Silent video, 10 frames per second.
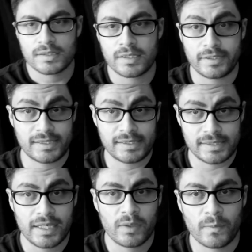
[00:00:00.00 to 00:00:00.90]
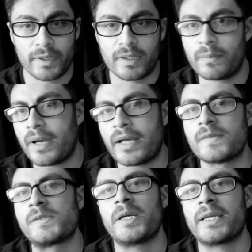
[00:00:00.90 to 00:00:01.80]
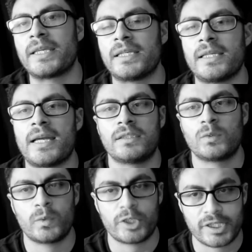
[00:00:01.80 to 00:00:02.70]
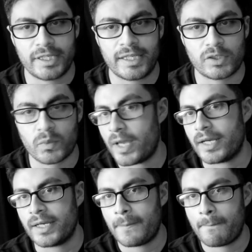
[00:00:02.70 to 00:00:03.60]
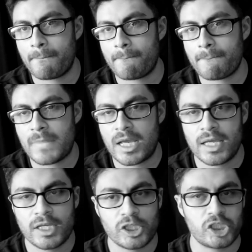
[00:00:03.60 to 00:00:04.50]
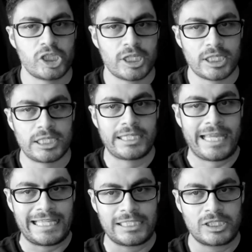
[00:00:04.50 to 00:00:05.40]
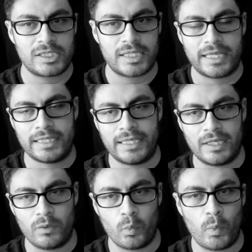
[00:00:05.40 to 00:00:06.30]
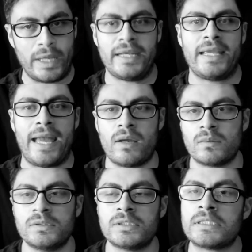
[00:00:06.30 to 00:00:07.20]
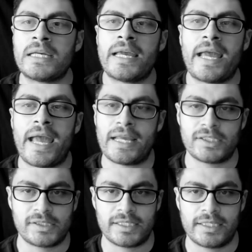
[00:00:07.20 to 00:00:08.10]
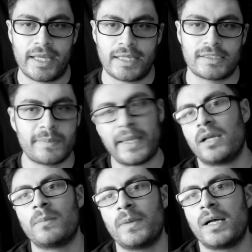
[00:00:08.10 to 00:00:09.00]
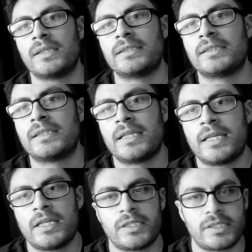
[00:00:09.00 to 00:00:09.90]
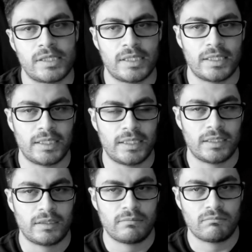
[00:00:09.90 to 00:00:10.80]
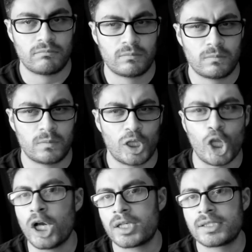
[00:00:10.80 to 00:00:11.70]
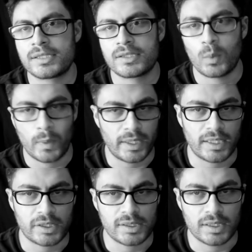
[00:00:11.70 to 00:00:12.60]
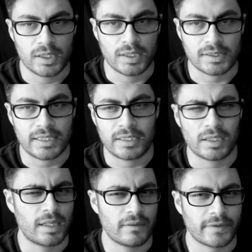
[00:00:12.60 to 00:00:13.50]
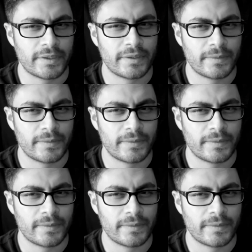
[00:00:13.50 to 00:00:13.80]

So there's a scene where the bride of Chucky where she gets ready. She gets in a wedding gown and she gets makeup on. She looks the way that she looks in the cover.